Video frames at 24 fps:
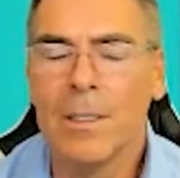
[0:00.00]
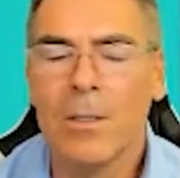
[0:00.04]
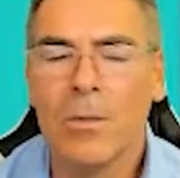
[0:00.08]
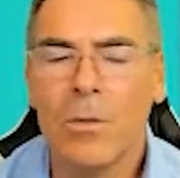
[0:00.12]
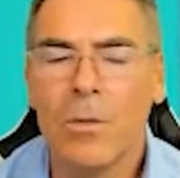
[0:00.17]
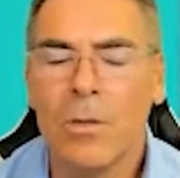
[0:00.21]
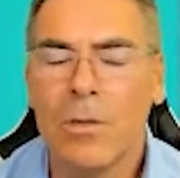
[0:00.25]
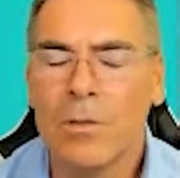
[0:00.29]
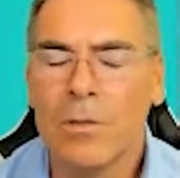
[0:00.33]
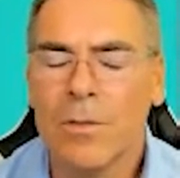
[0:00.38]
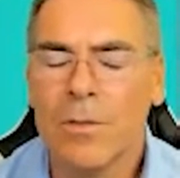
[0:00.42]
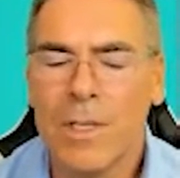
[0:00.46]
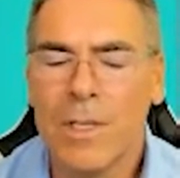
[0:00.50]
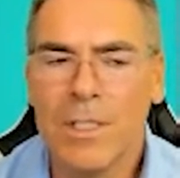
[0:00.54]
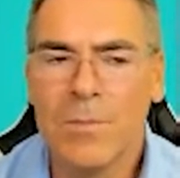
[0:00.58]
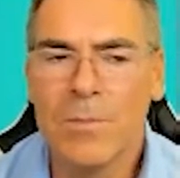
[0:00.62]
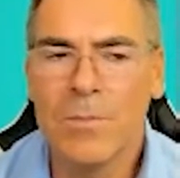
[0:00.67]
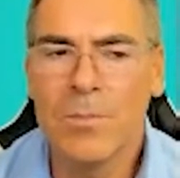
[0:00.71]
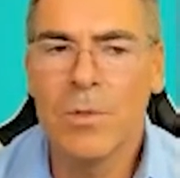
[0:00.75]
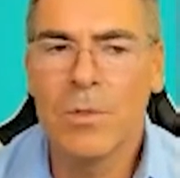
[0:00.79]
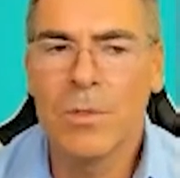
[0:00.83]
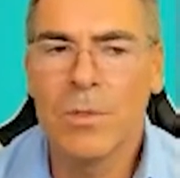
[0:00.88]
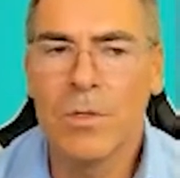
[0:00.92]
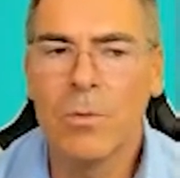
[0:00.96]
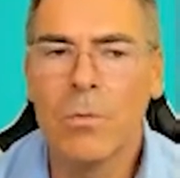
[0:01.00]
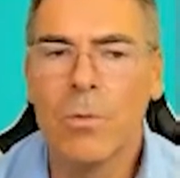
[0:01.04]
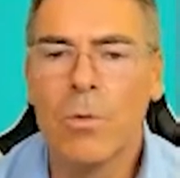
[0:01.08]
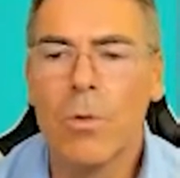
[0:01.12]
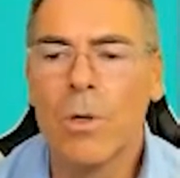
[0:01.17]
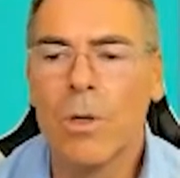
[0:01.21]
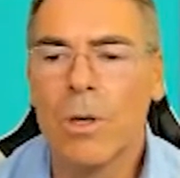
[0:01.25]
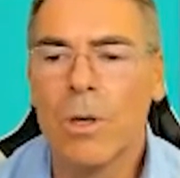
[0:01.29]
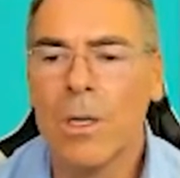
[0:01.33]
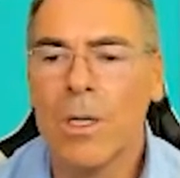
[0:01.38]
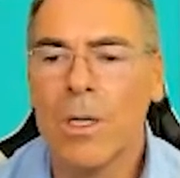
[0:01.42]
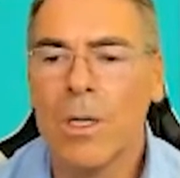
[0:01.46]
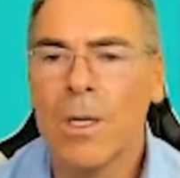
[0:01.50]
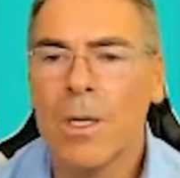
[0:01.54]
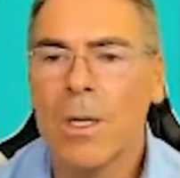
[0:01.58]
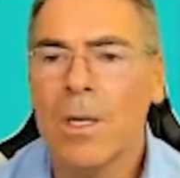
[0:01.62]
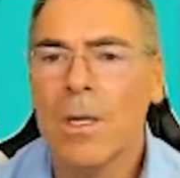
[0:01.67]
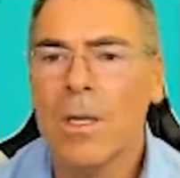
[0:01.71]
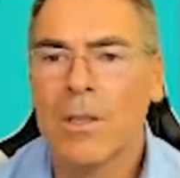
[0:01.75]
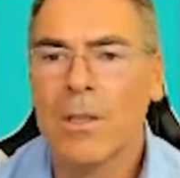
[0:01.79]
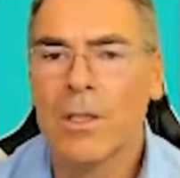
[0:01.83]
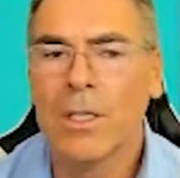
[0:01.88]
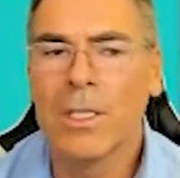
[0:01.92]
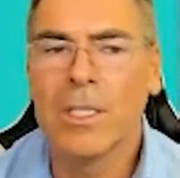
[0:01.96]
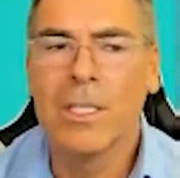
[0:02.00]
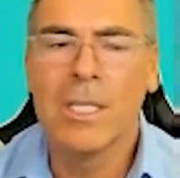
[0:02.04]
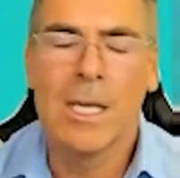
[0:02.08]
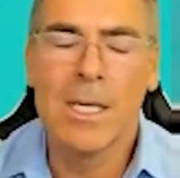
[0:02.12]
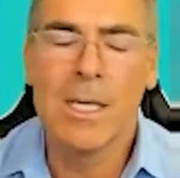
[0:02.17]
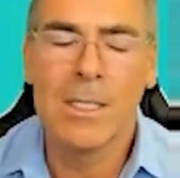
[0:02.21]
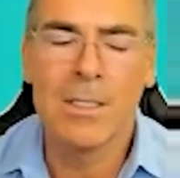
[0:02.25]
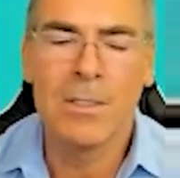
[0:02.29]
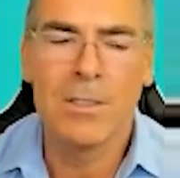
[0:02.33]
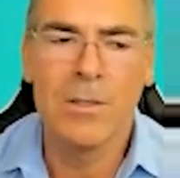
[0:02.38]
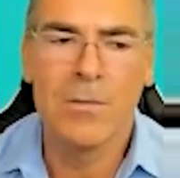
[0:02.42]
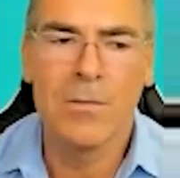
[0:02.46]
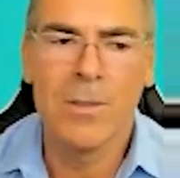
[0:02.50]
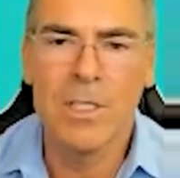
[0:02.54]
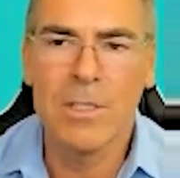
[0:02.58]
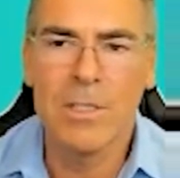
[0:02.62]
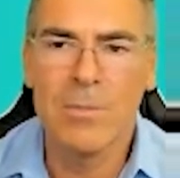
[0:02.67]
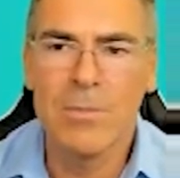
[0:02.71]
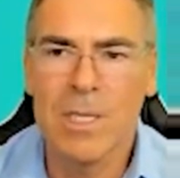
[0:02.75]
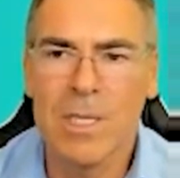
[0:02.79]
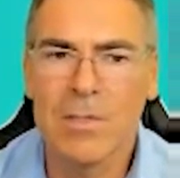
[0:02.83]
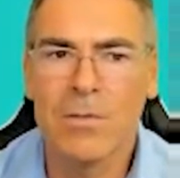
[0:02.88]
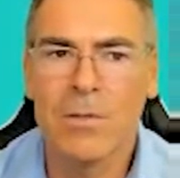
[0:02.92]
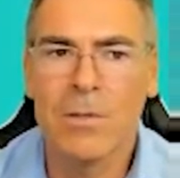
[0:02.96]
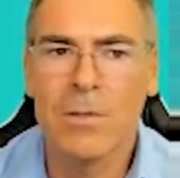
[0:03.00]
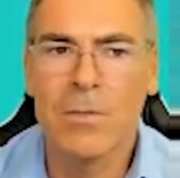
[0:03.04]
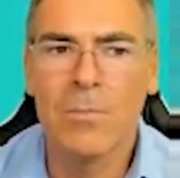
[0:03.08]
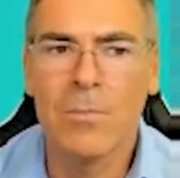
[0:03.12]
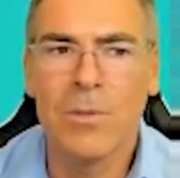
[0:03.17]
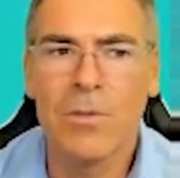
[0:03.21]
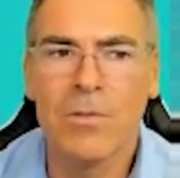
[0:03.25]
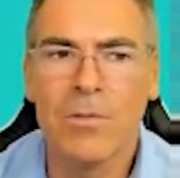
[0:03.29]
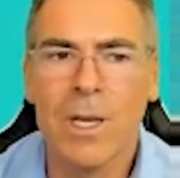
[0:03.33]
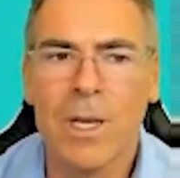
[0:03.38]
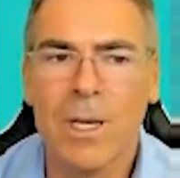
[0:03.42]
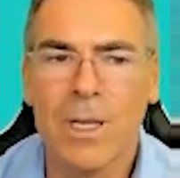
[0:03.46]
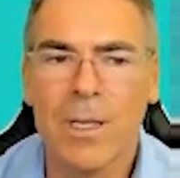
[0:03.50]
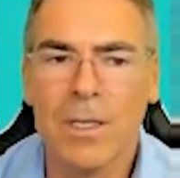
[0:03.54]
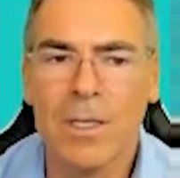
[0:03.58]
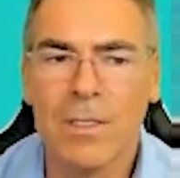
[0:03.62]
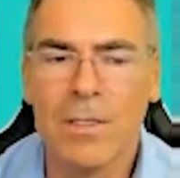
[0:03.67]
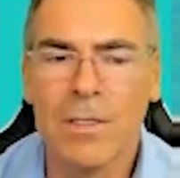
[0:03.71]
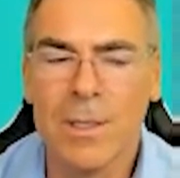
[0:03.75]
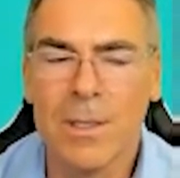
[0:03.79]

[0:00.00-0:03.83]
Google, Facebook, or the clients of these platform providers.